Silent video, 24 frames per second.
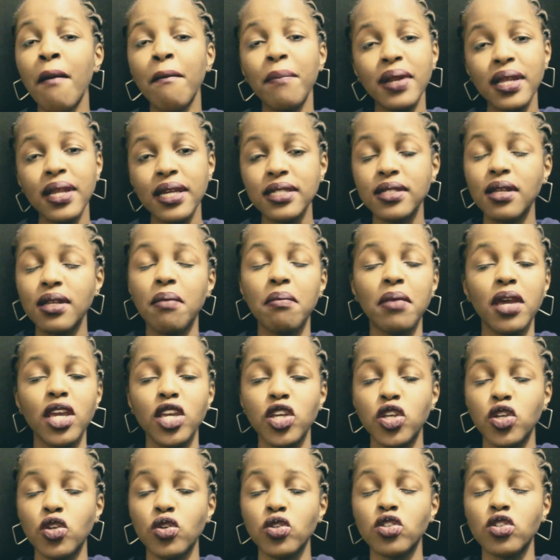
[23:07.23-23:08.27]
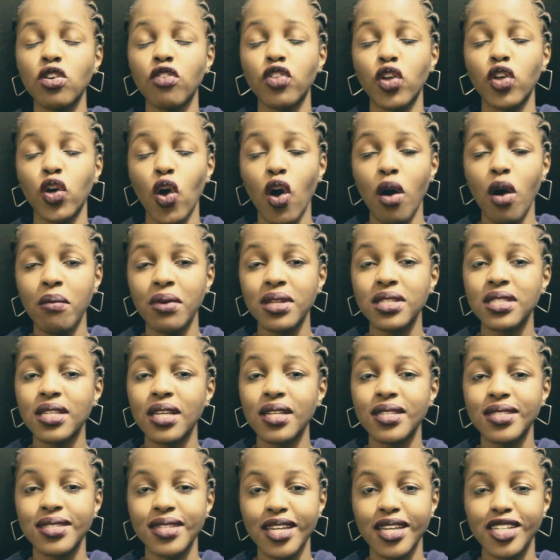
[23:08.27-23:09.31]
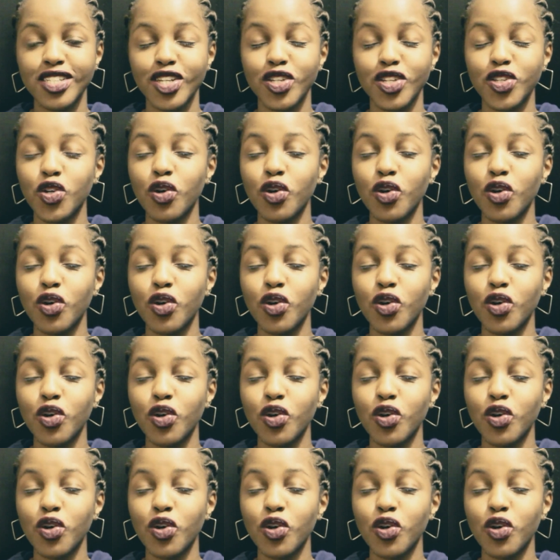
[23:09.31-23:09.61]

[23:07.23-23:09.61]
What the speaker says: please make use of the comments section.